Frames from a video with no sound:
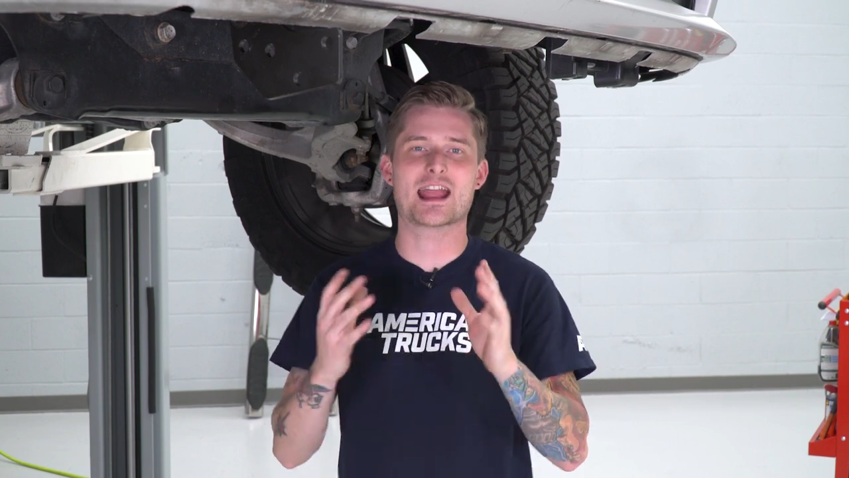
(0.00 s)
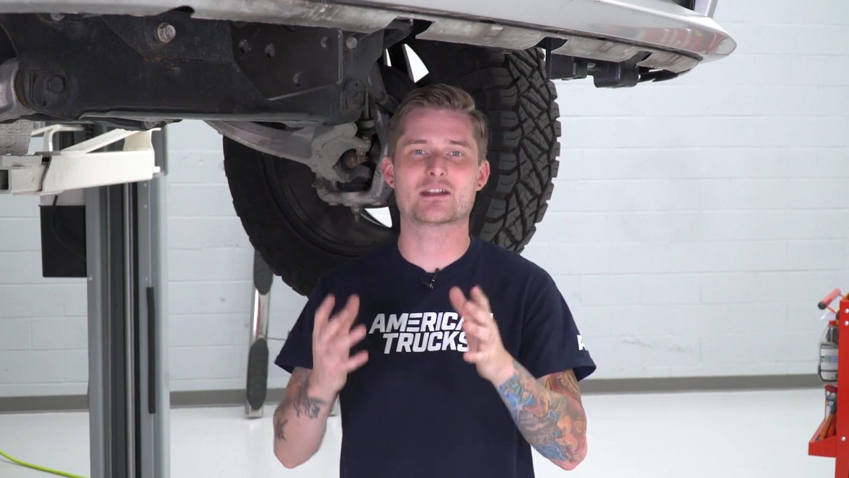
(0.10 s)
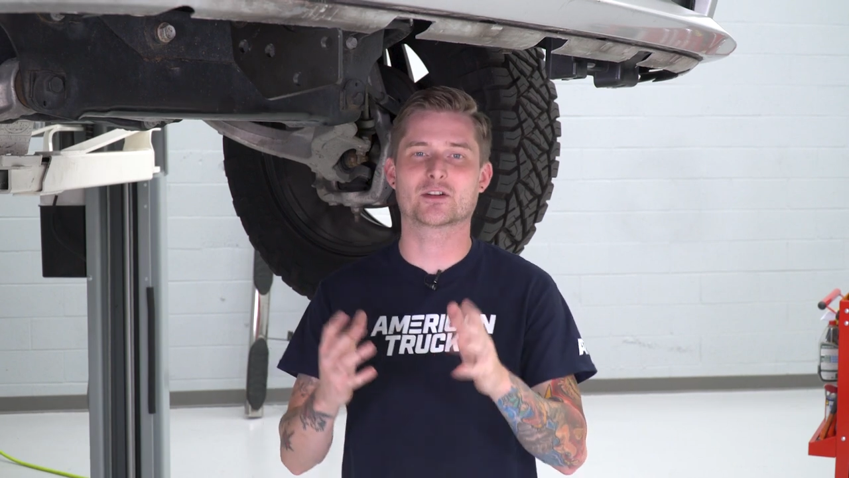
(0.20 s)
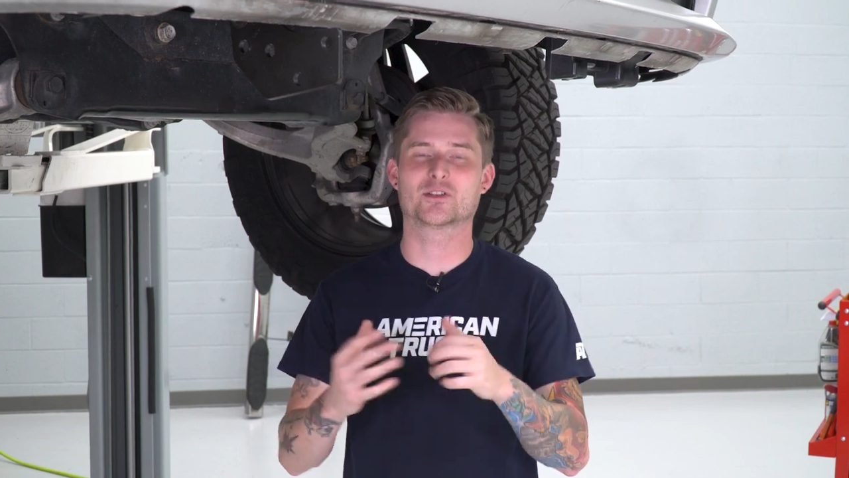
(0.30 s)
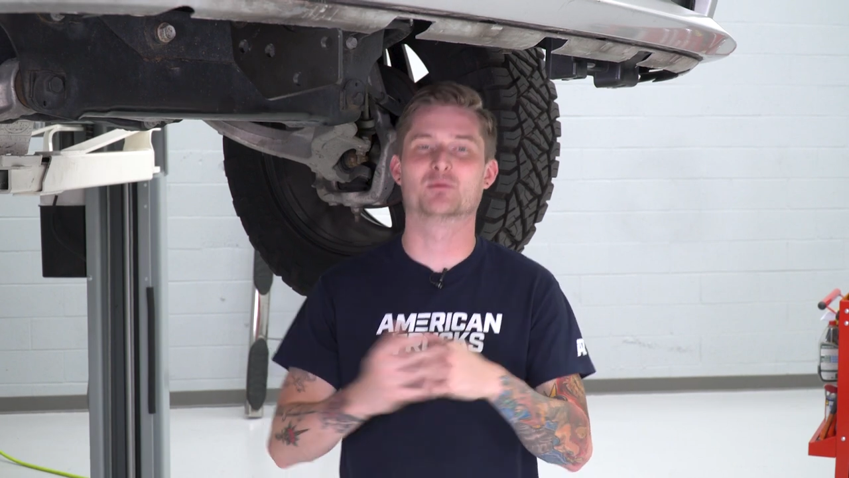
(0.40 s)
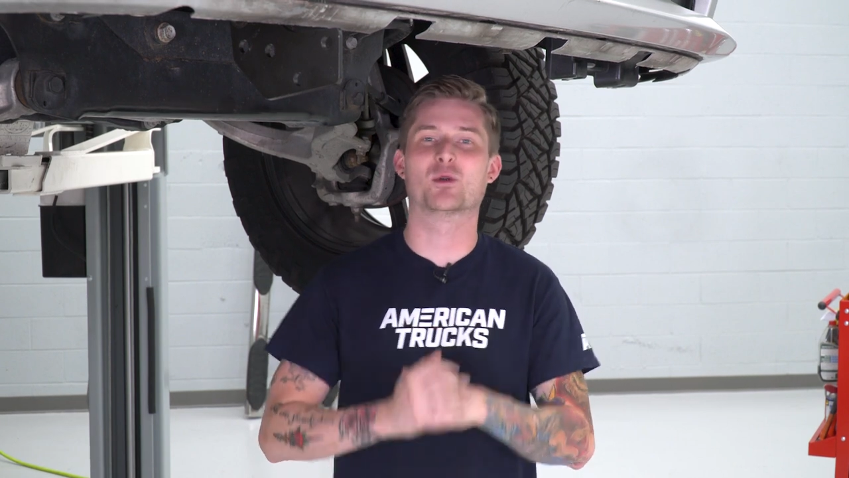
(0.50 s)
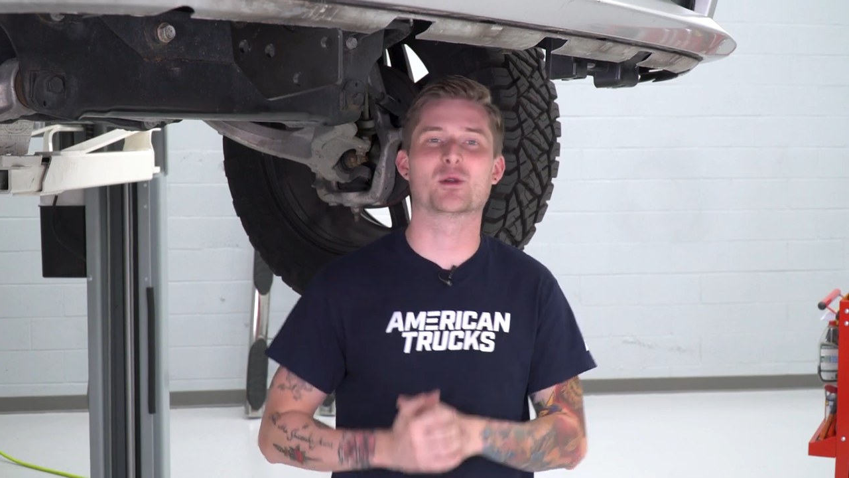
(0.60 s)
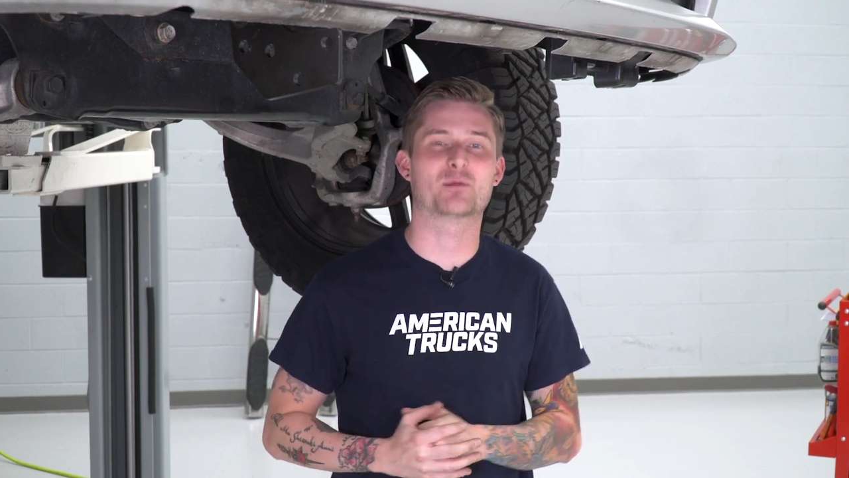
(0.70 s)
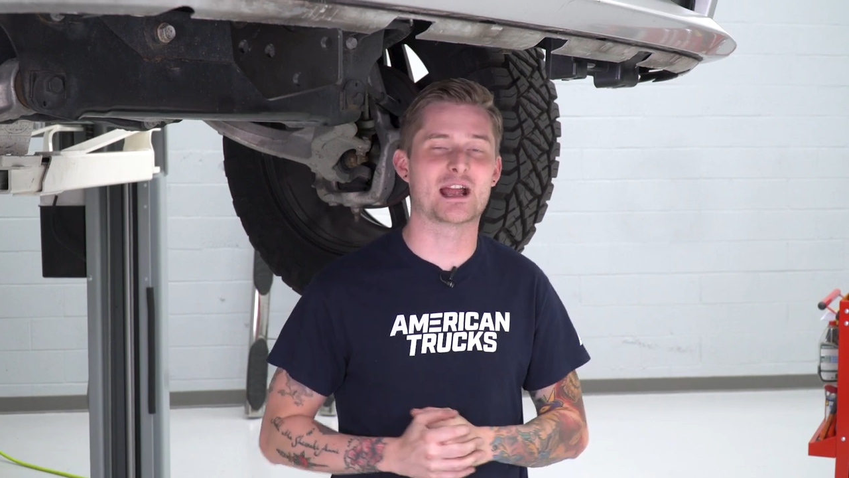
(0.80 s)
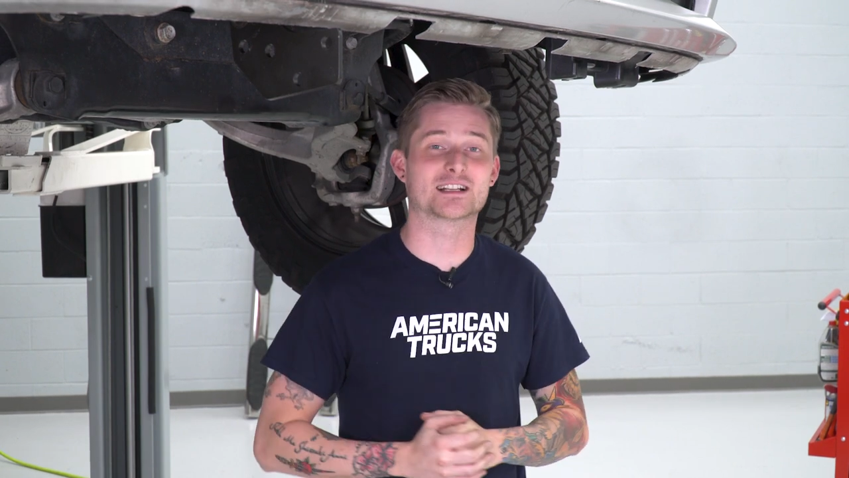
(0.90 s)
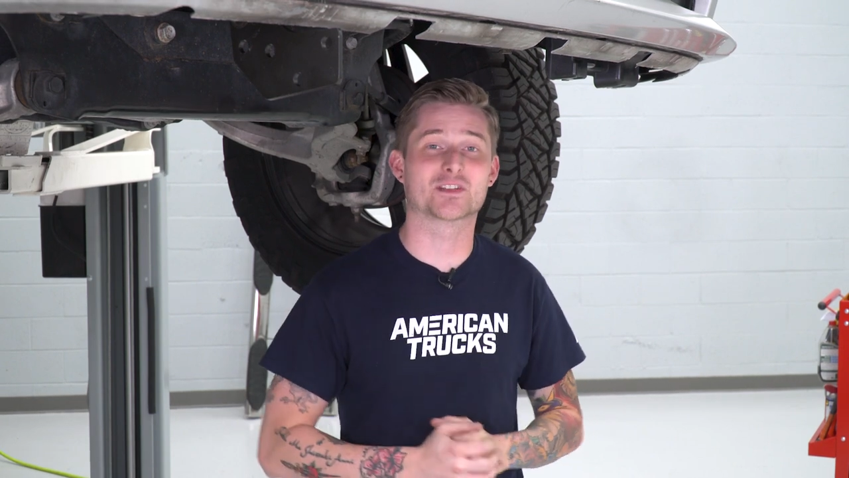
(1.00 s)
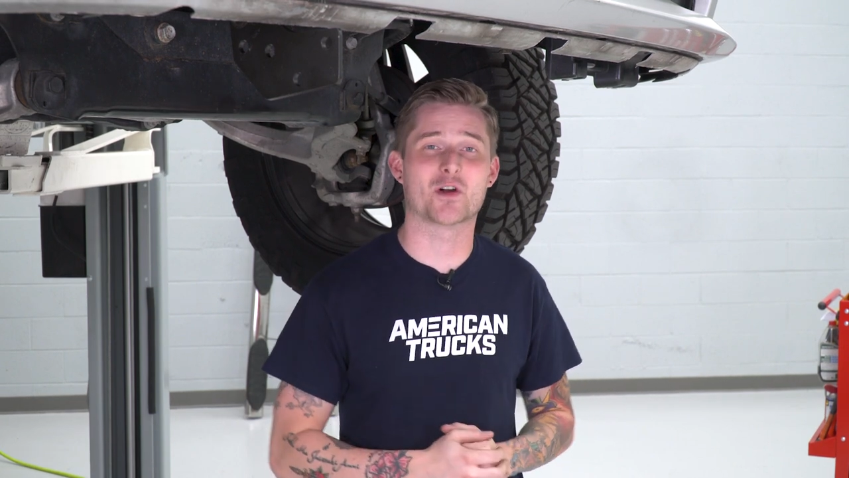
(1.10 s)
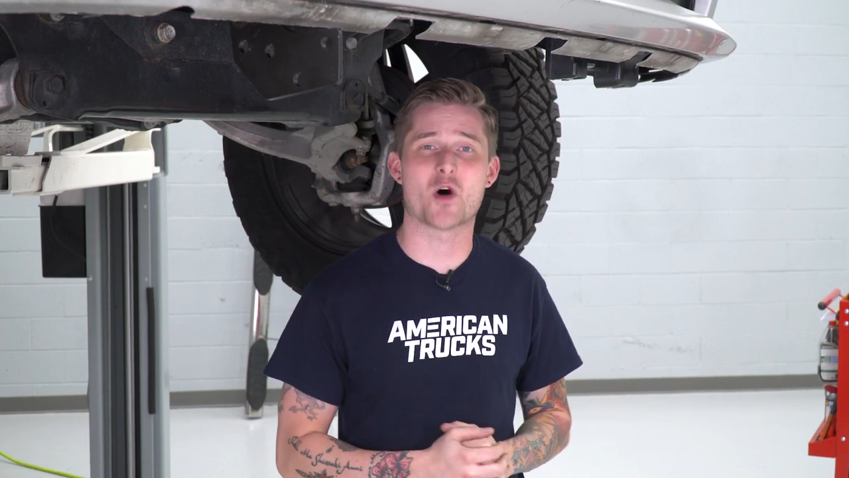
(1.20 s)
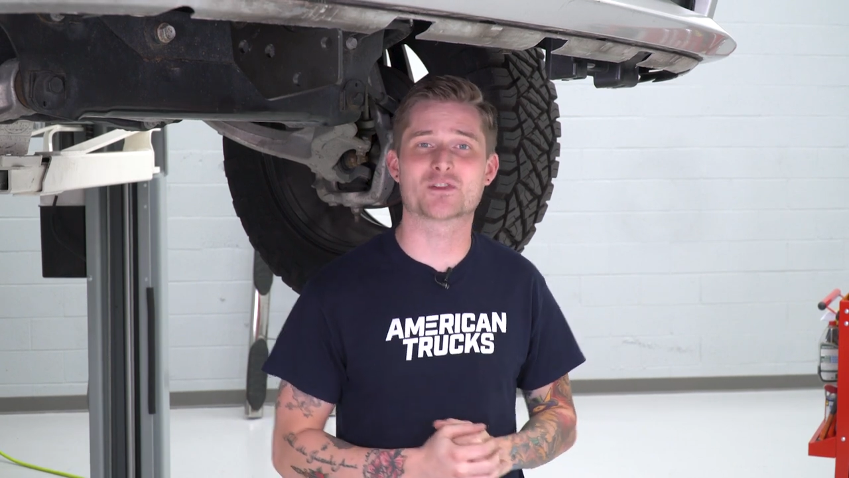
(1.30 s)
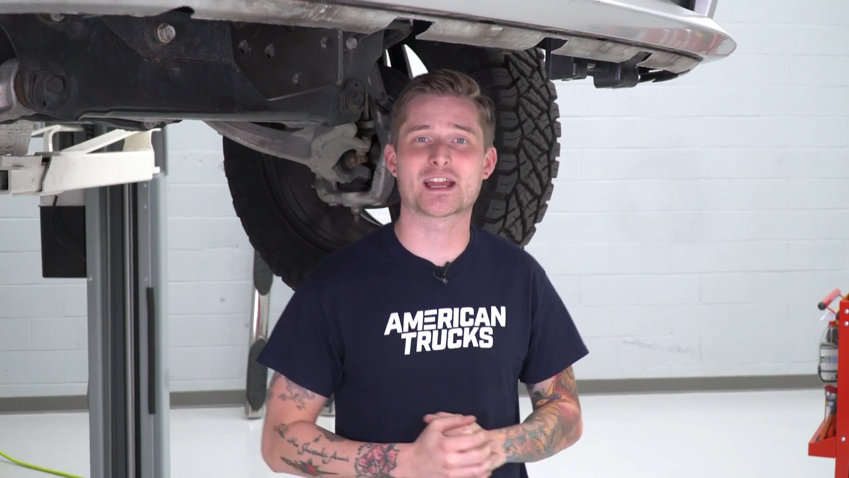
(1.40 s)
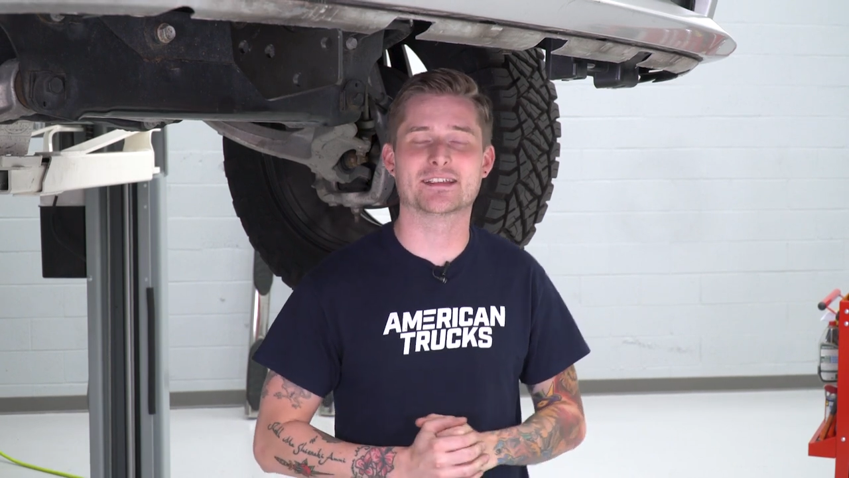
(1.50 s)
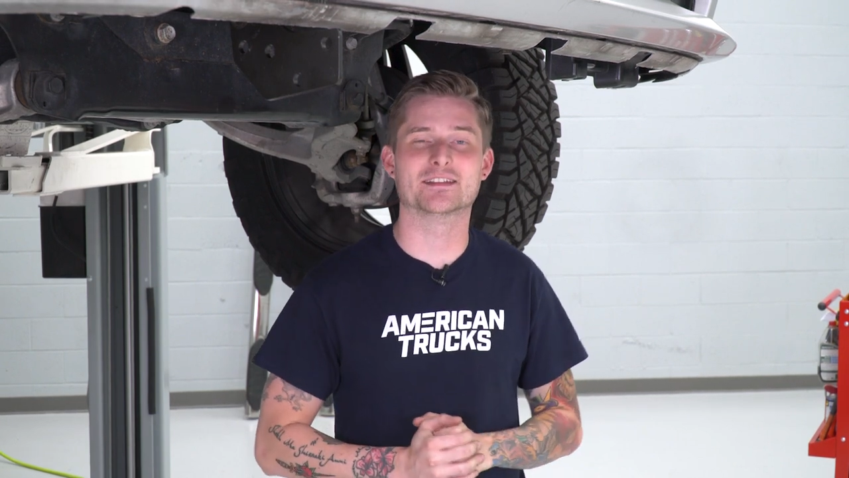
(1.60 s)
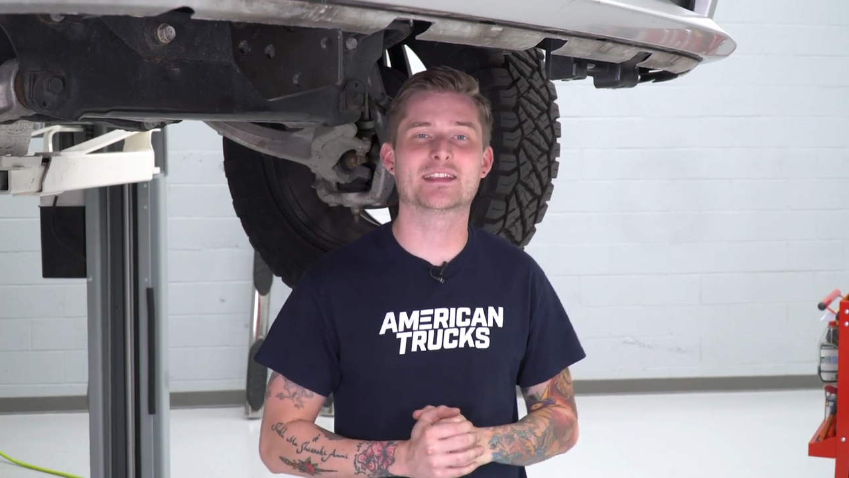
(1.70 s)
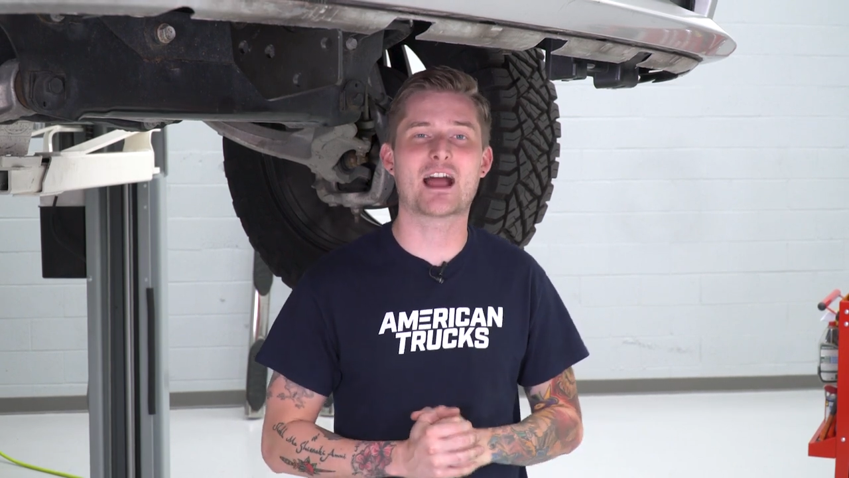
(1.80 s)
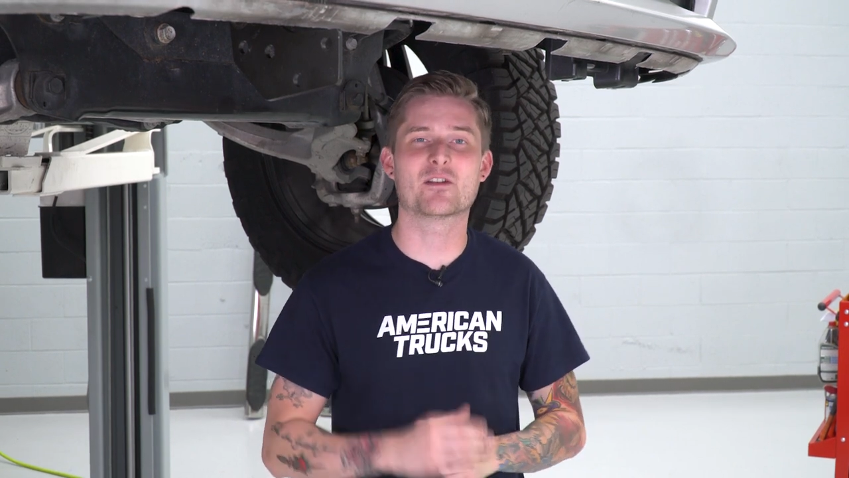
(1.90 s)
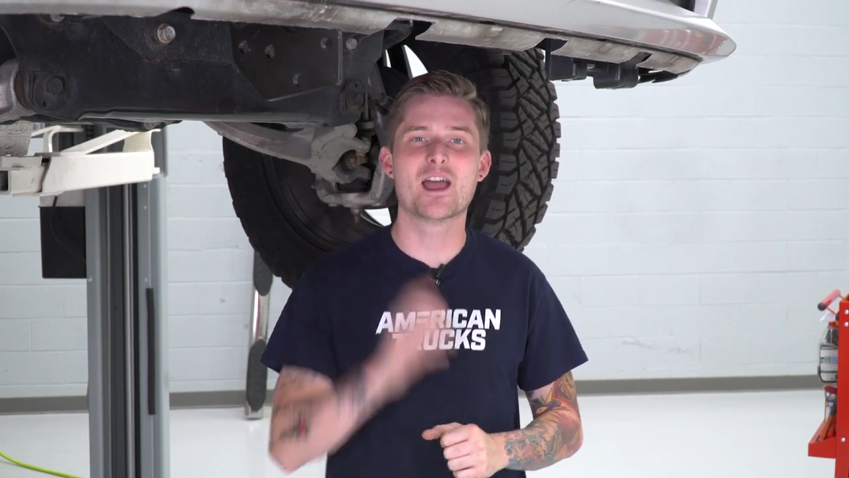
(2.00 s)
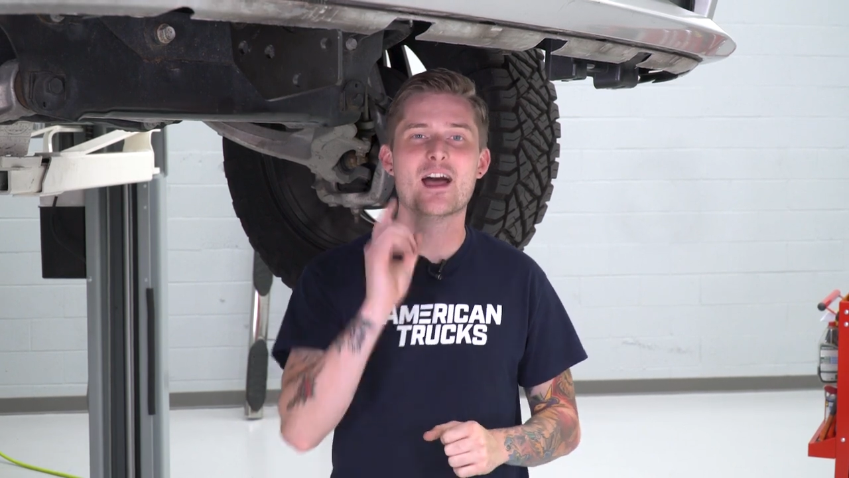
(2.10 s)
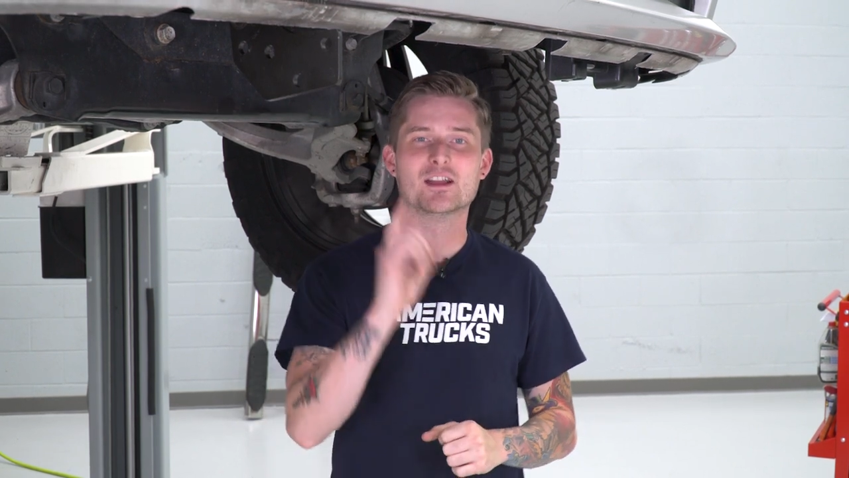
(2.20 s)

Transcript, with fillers: and our support brackets all tightened down.